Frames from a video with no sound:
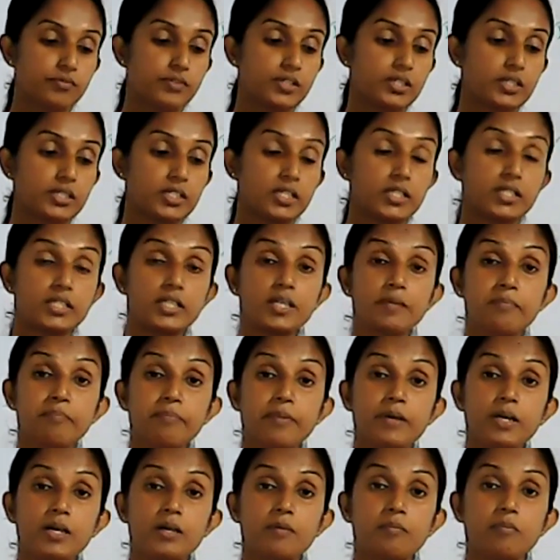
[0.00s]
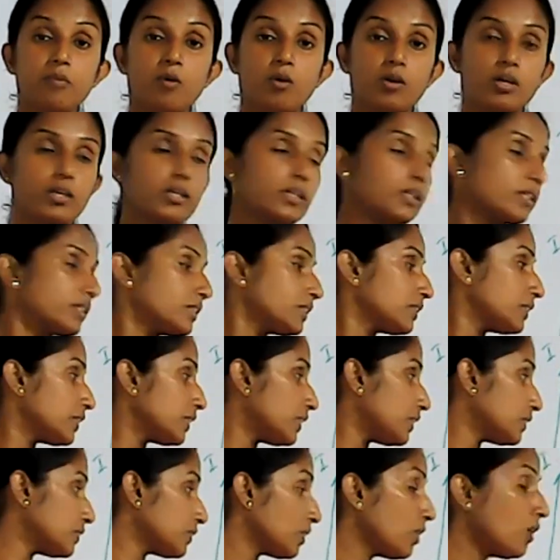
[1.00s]
With a triple bond.
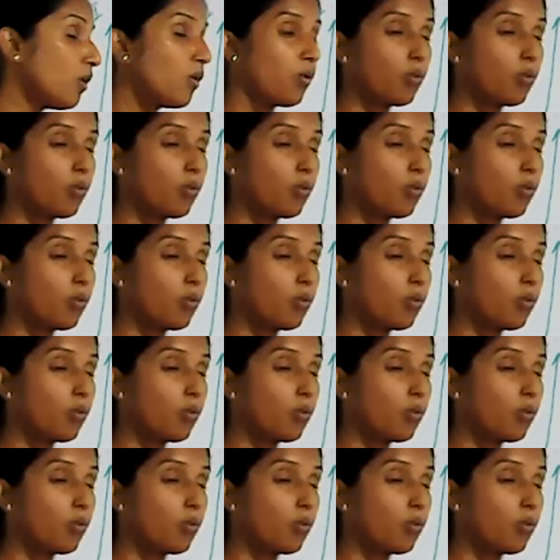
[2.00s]
Yes,